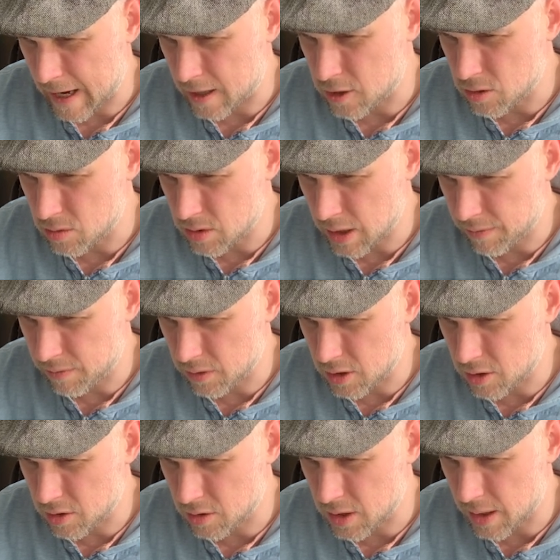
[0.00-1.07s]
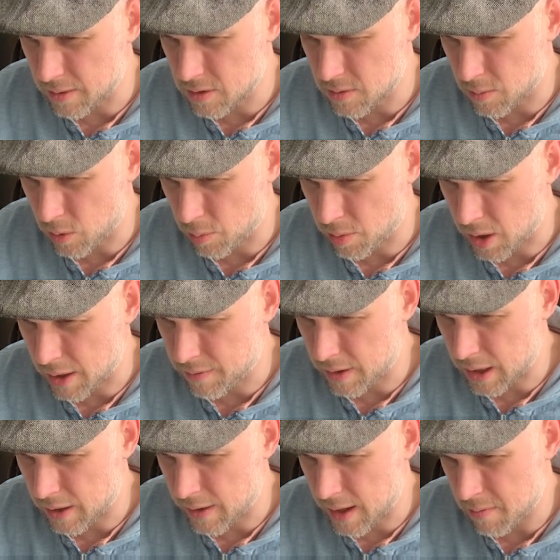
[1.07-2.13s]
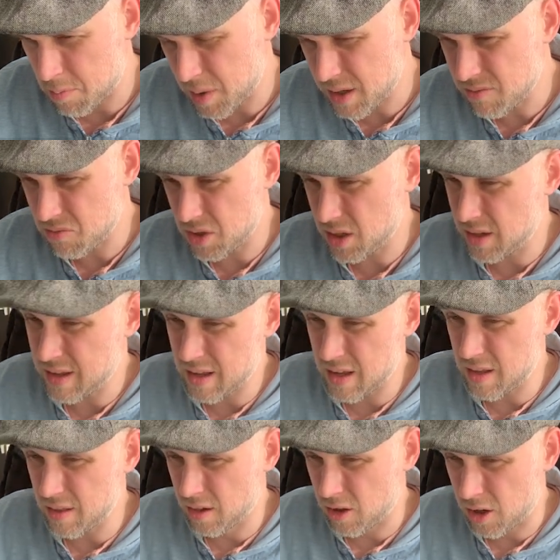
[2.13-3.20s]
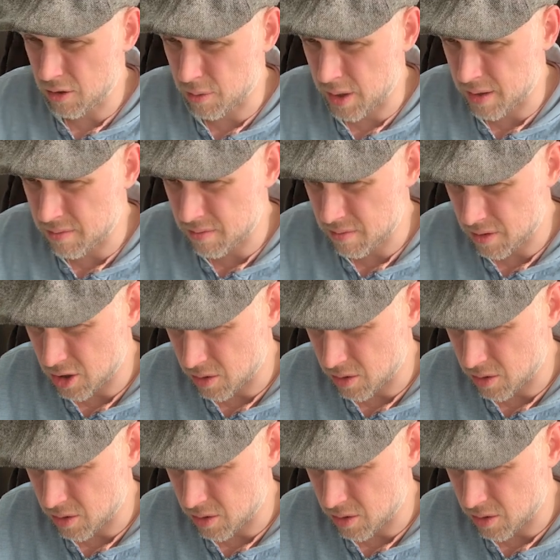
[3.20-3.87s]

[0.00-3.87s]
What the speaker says: you definitely could get some more profit out of that. But in the long run, you